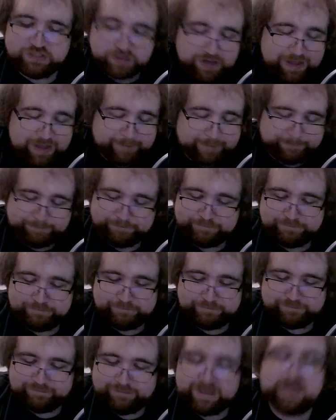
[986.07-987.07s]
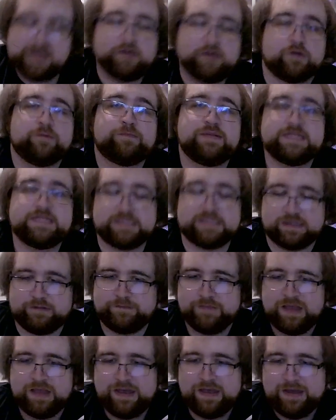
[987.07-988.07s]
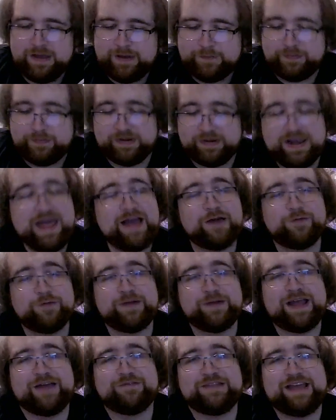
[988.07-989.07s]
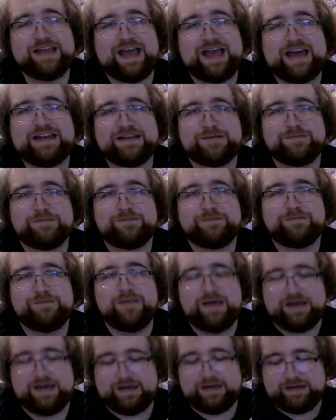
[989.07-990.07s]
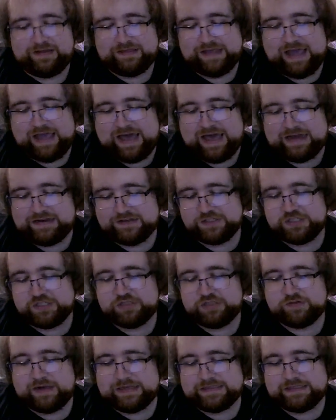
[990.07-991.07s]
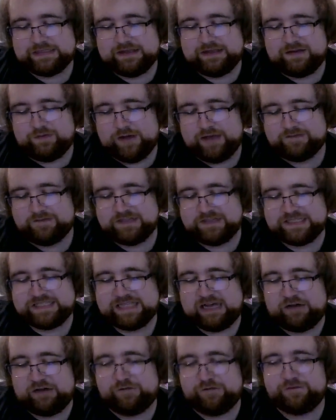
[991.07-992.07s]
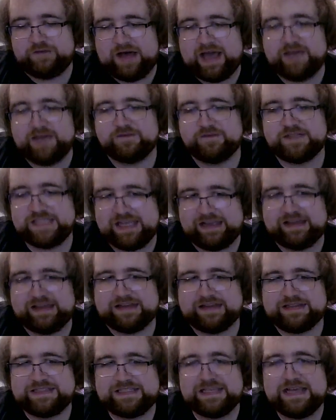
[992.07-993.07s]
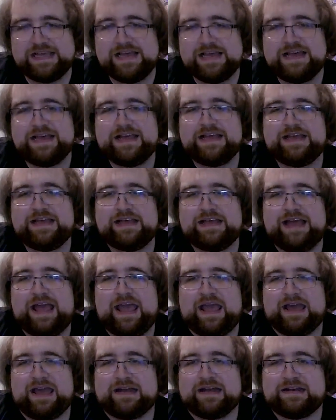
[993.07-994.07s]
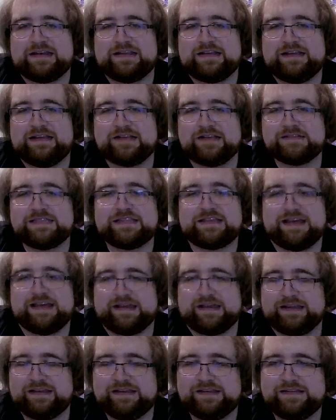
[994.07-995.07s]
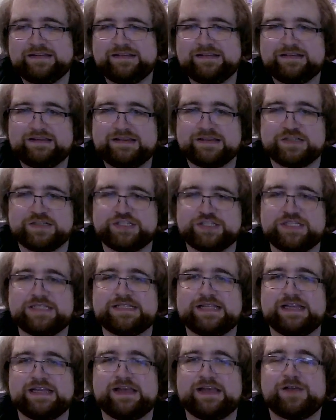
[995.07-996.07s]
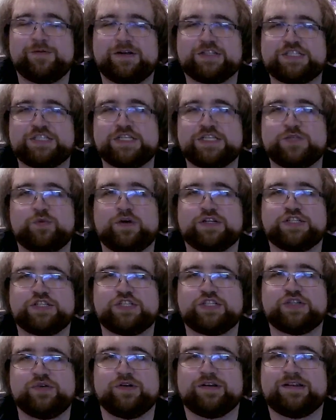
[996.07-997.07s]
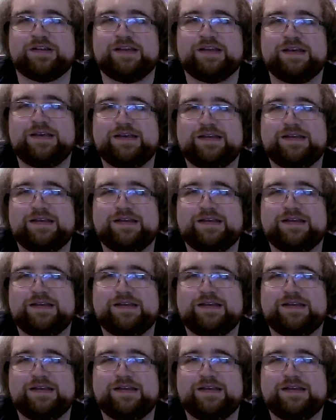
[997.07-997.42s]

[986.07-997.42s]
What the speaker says: yeah. Anywho, but still. But now we have the added stress of we have to sell 5 tickets. And here's the thing. Because she's thinking, well, she's one short.